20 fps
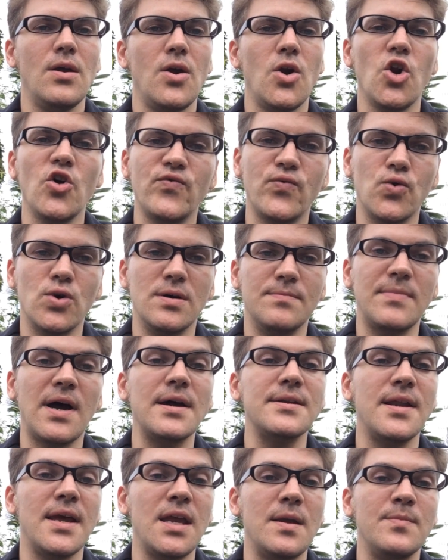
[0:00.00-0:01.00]
Hello everyone,
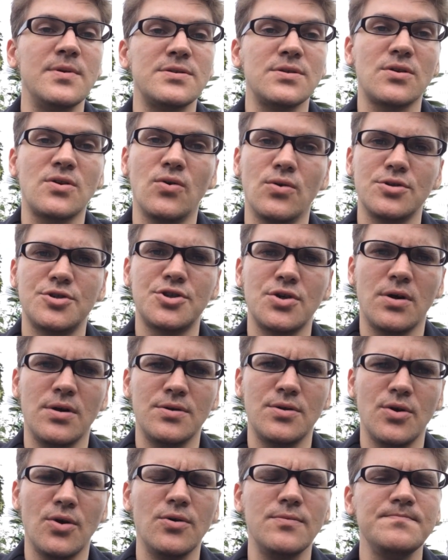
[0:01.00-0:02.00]
my name is of course
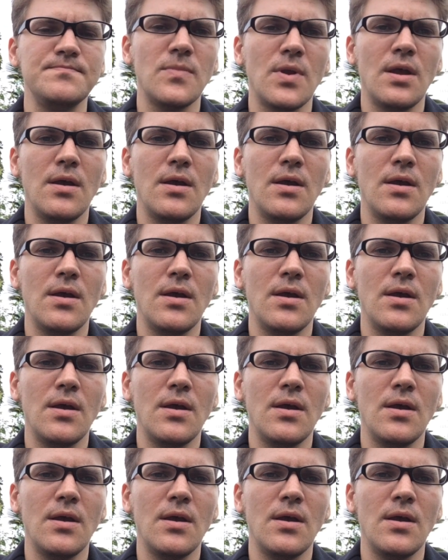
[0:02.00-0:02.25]
Jon Doe,